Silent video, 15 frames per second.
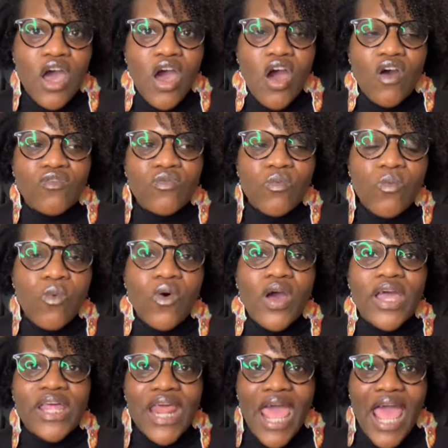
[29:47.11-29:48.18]
of
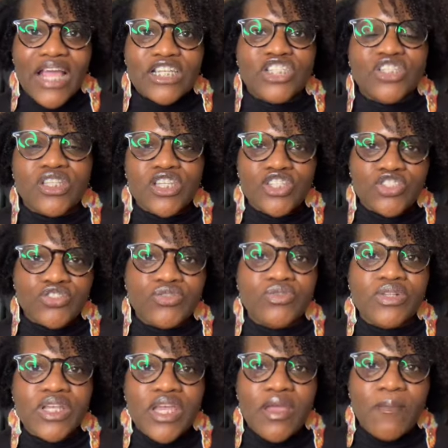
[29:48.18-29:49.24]
what actually
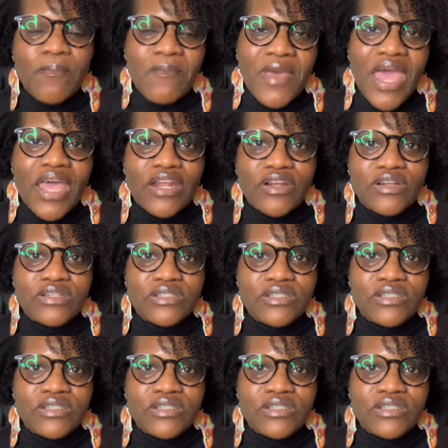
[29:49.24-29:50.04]
truly matters.